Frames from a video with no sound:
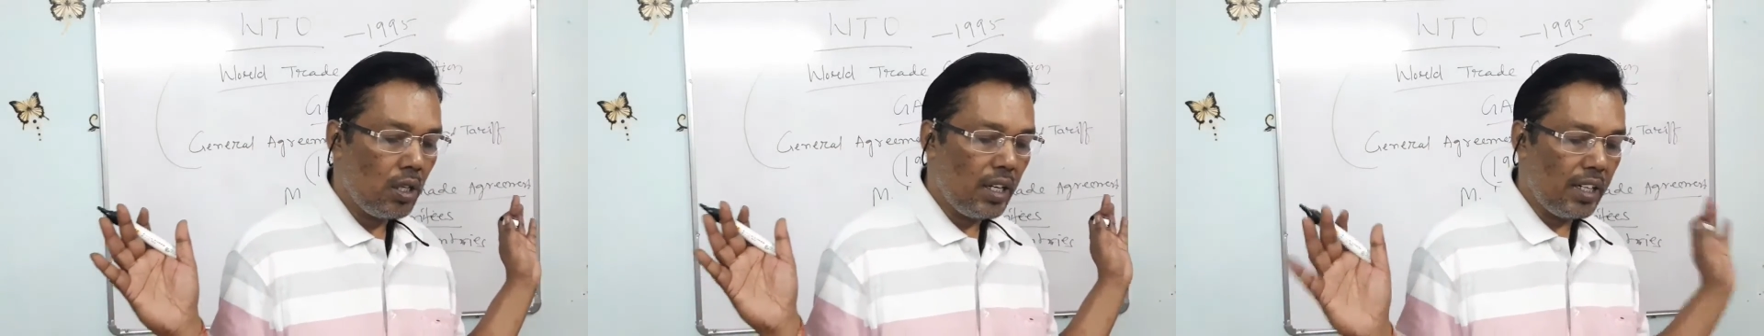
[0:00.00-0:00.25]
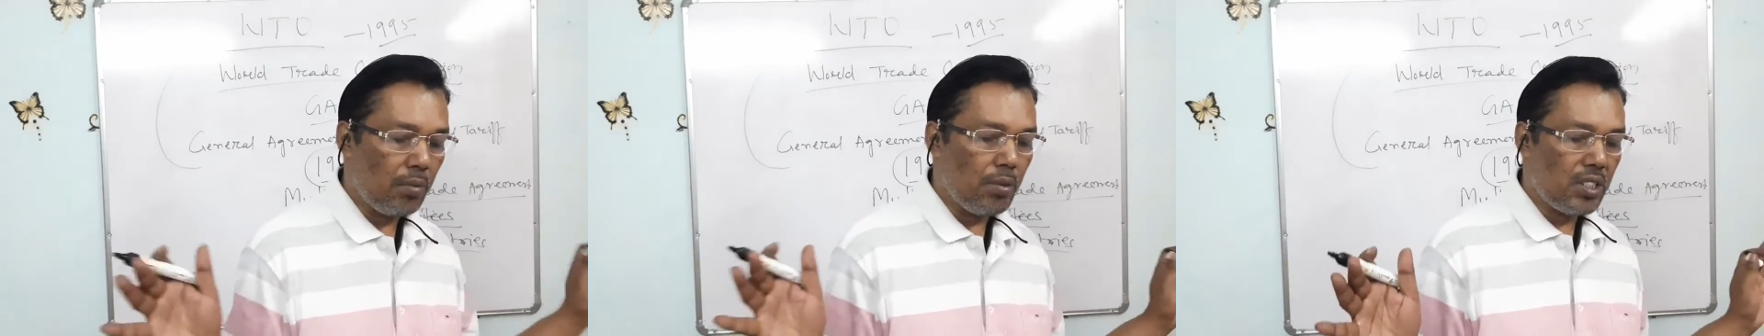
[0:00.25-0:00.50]

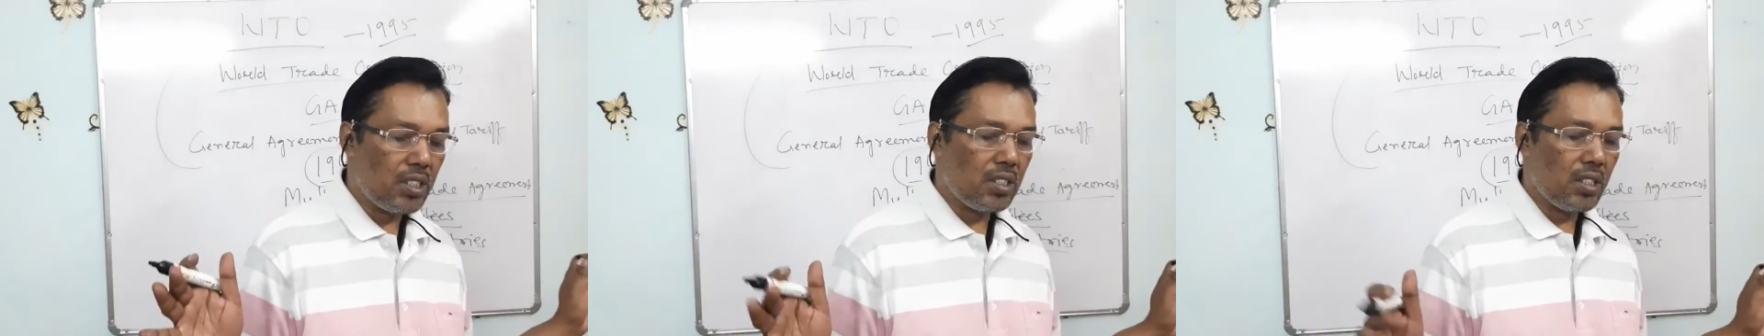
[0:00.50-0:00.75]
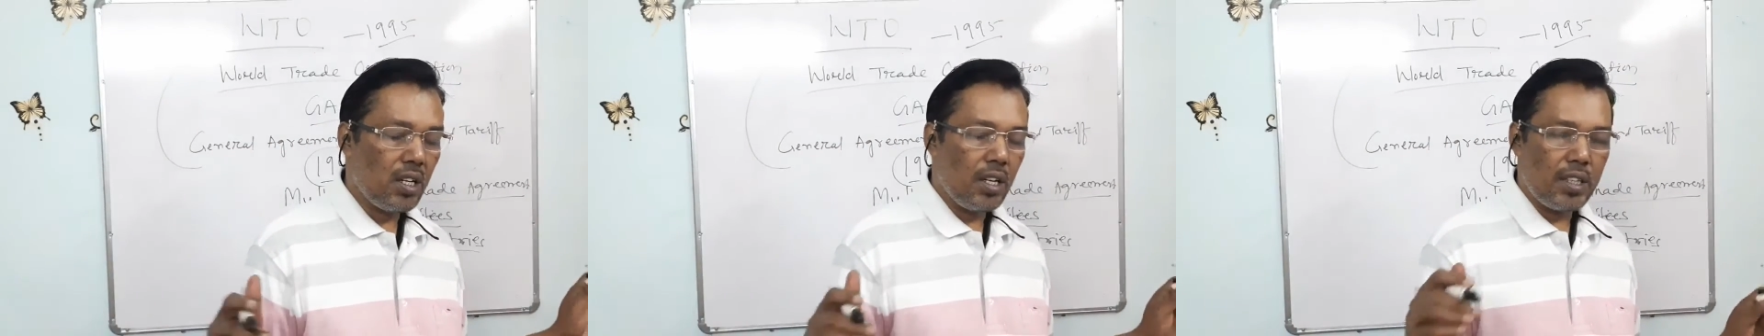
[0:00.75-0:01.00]
It
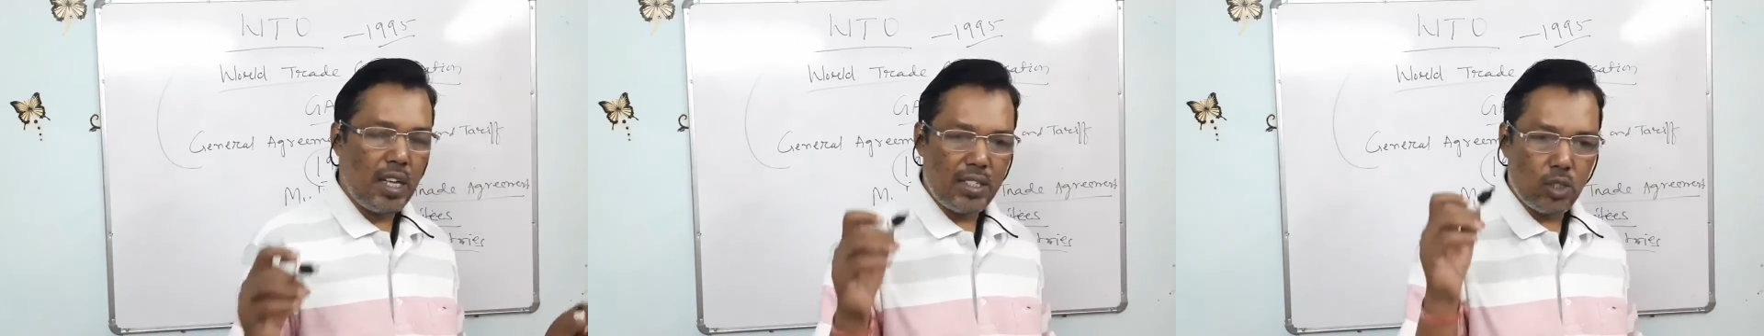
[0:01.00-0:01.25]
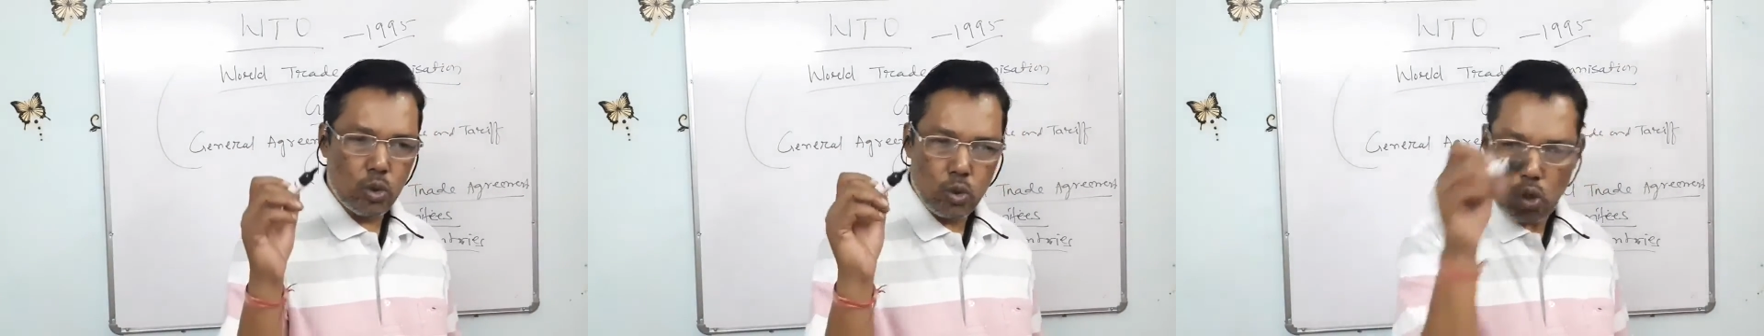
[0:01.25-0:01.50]
means the
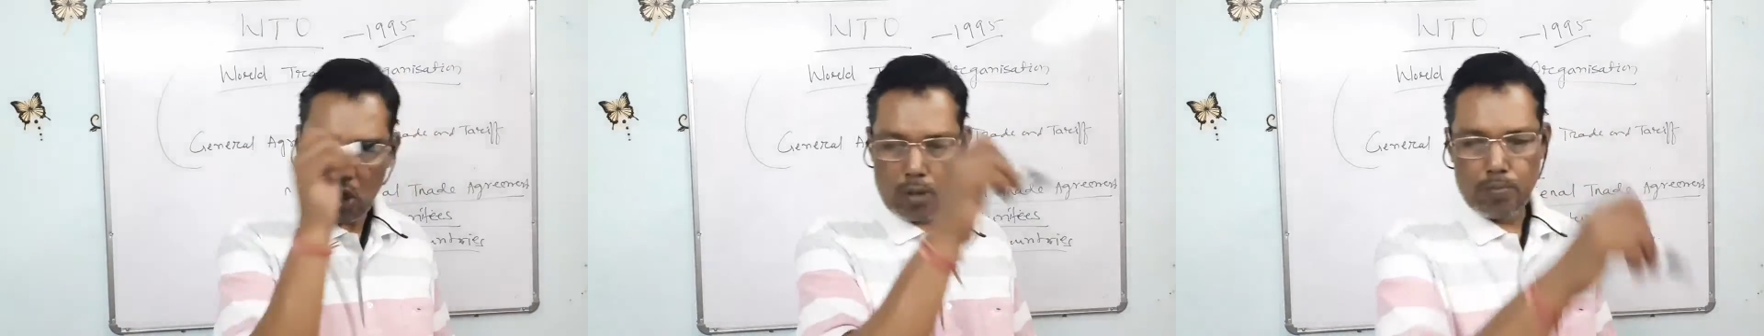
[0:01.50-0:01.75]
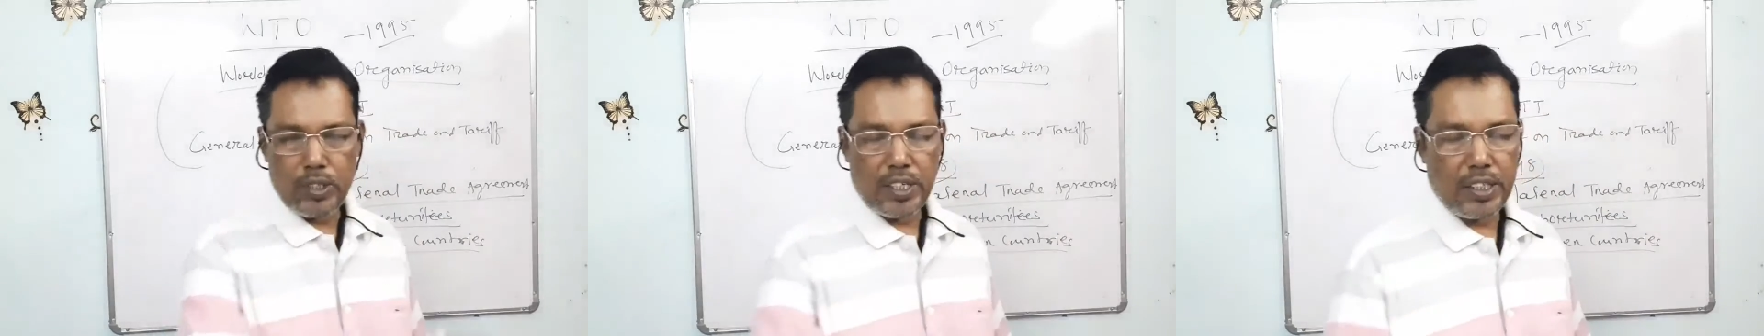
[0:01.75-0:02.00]
sole
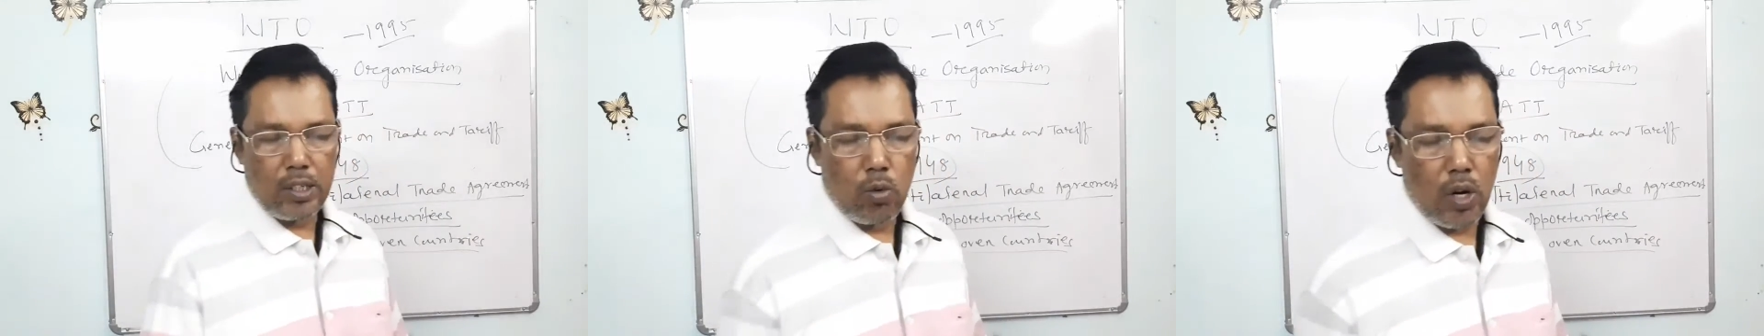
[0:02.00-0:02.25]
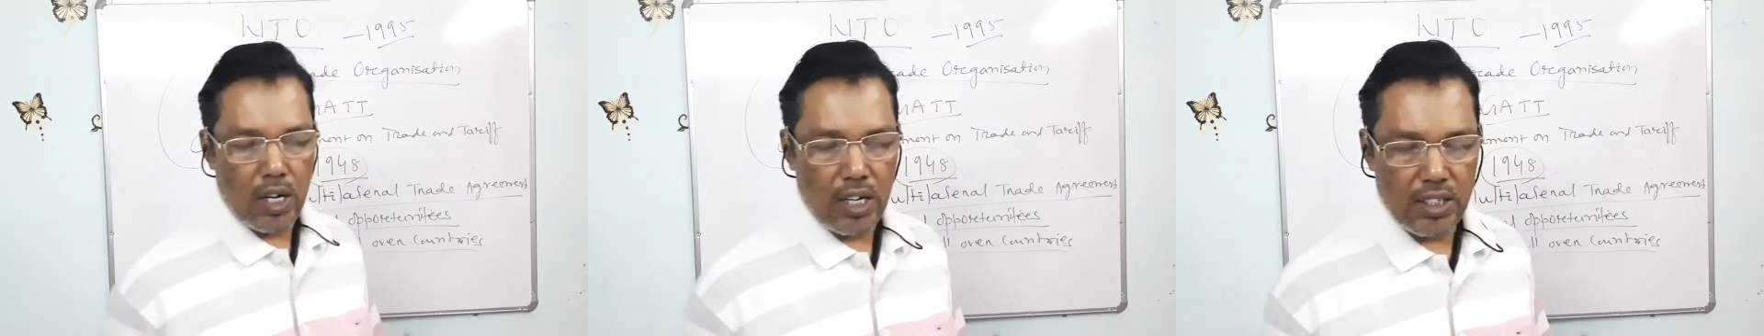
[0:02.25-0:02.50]
objective
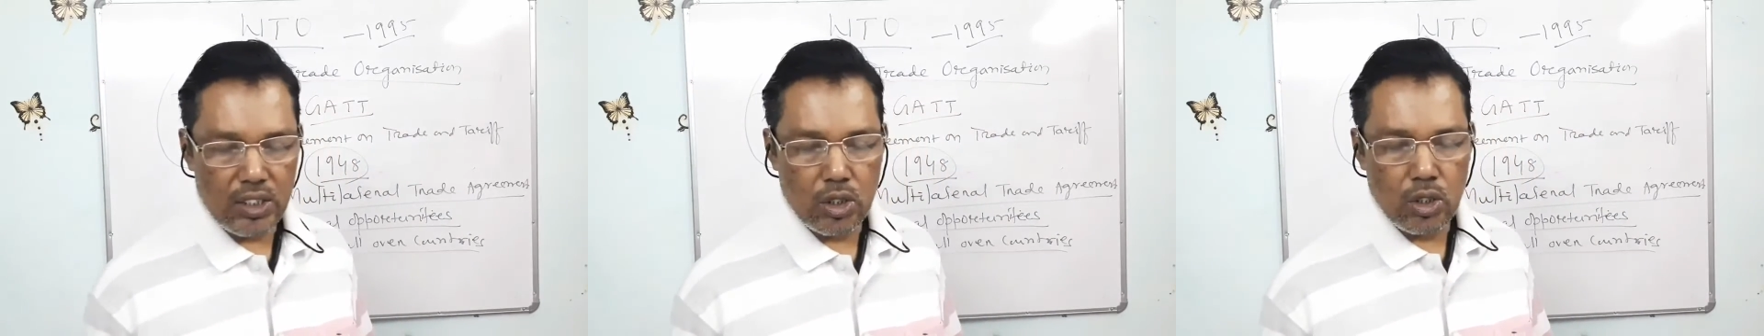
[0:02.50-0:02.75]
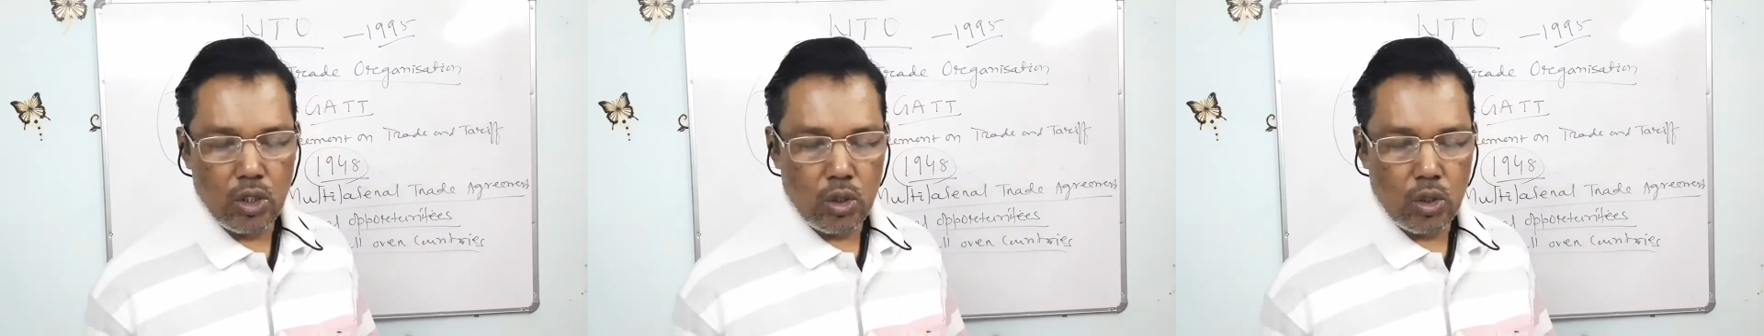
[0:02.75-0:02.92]
was